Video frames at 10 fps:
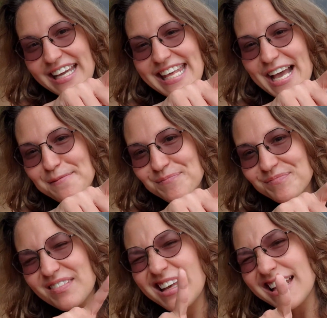And yeah,
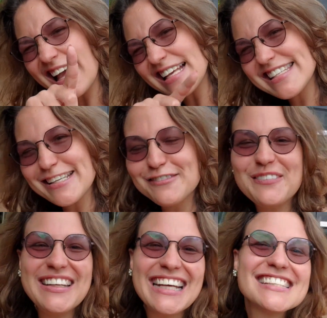I see you for
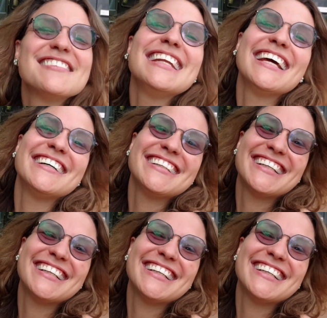my next video.